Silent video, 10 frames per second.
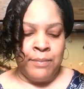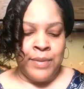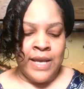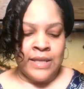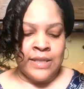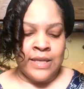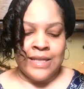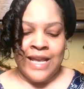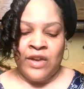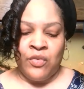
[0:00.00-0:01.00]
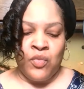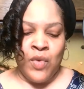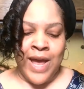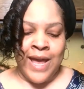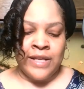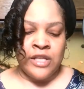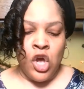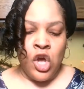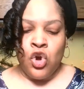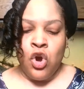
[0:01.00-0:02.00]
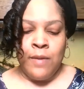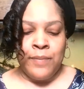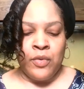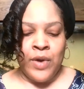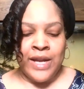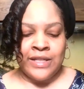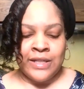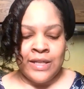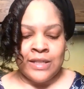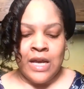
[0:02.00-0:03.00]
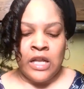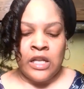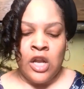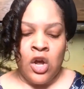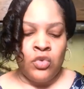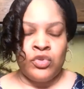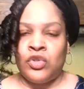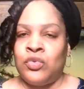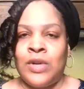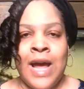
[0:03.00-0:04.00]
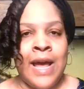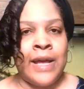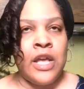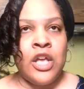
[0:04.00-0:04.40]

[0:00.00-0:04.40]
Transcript: business in ways corporations alone do not.